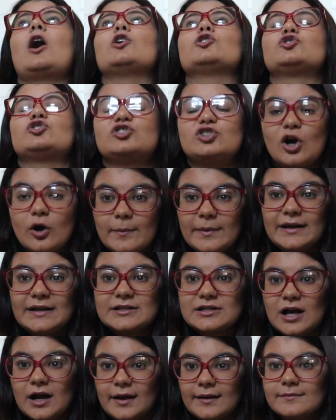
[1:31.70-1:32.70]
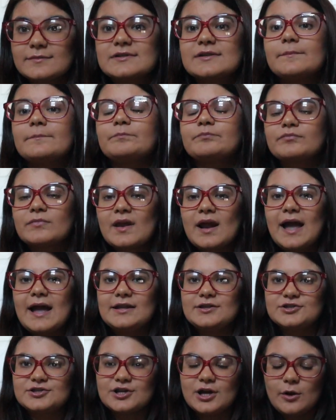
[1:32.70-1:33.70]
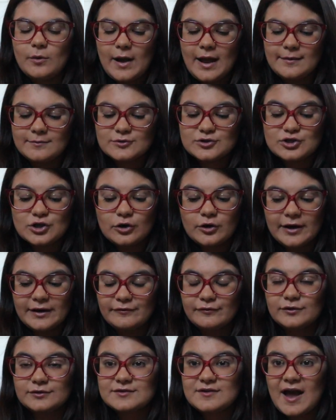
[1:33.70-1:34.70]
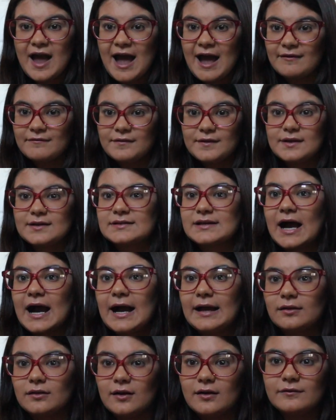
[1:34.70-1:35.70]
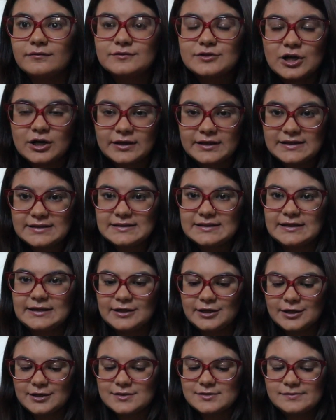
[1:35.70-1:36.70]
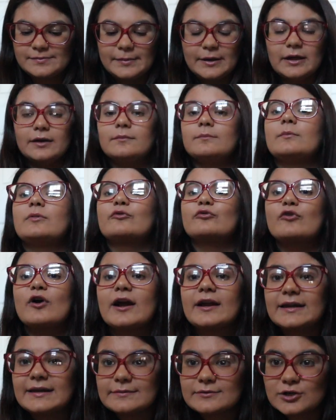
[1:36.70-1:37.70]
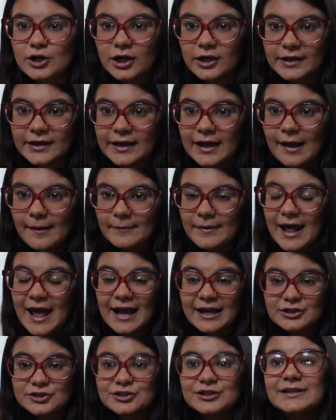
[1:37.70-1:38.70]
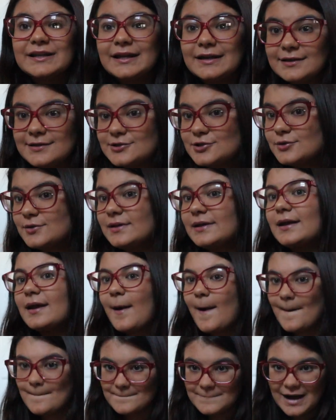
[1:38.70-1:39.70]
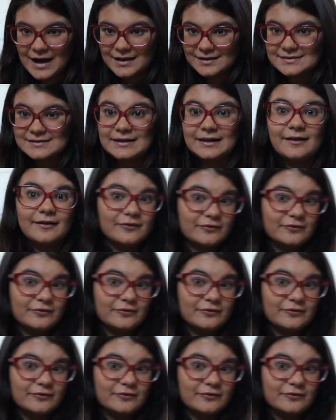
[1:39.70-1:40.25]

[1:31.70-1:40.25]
so many times and so I'm so grateful to have these. I love chunky sneakers but before I keep talking I'm going to actually get into the unboxing